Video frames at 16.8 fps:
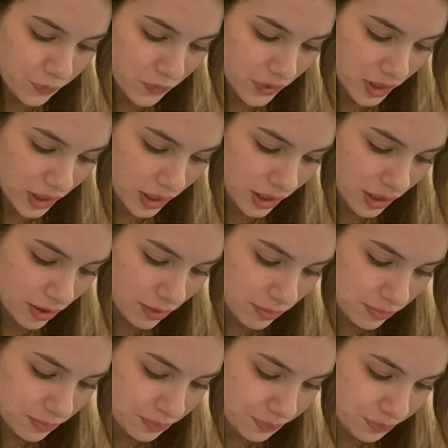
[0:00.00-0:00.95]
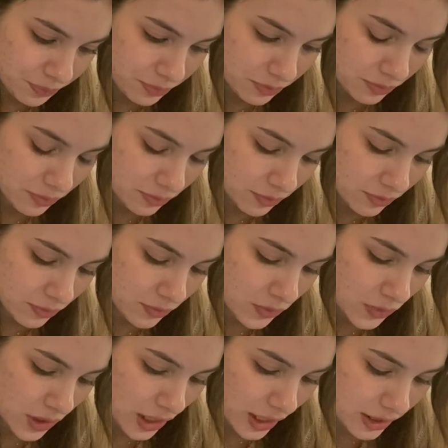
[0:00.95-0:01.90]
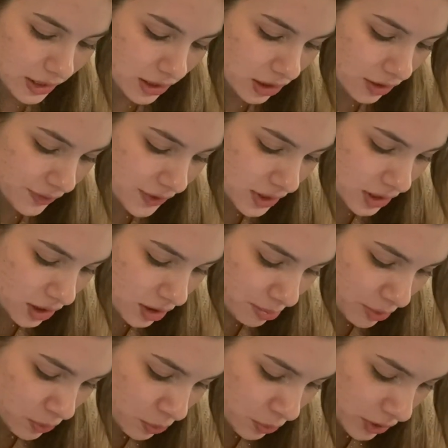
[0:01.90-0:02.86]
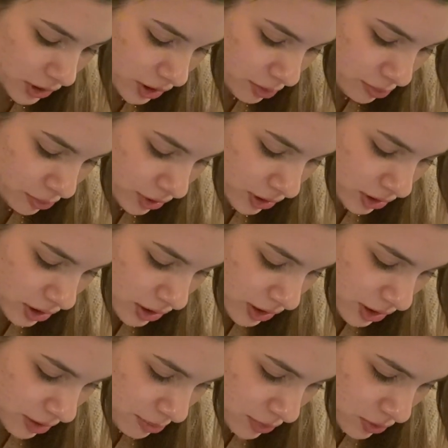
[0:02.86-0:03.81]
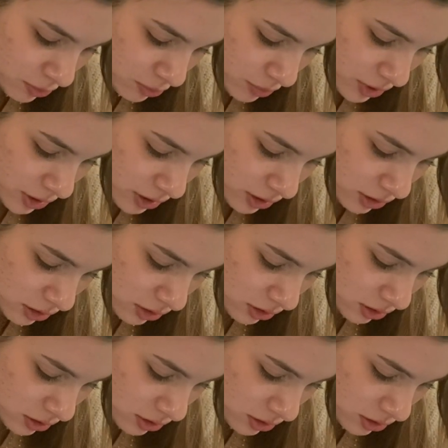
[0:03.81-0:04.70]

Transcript: And then obviously I'll be working part-time as well.